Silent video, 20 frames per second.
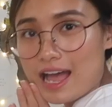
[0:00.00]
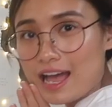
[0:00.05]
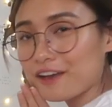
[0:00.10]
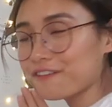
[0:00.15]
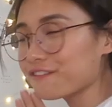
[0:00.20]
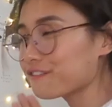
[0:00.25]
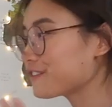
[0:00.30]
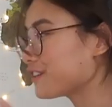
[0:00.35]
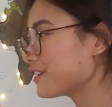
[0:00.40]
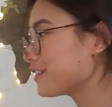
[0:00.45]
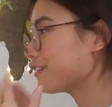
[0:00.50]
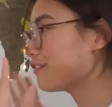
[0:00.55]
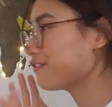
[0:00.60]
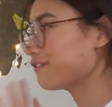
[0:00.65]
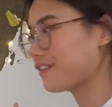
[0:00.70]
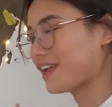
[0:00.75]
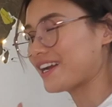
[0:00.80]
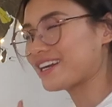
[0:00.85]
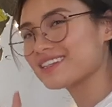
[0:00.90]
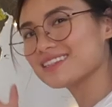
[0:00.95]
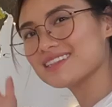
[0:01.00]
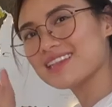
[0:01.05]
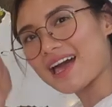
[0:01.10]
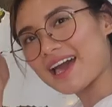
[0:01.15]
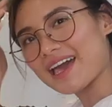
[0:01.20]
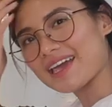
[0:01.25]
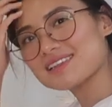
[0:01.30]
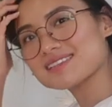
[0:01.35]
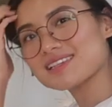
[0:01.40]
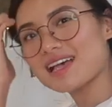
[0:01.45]
After the fairy
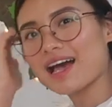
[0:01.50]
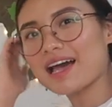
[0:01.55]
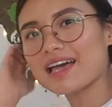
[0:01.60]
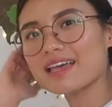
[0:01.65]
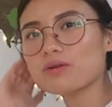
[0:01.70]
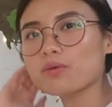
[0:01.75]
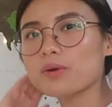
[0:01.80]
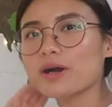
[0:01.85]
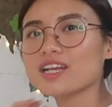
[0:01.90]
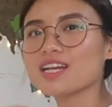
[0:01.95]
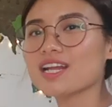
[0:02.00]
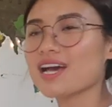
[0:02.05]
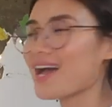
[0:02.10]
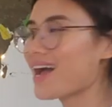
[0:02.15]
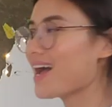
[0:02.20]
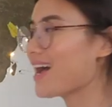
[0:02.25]
lights, I wanna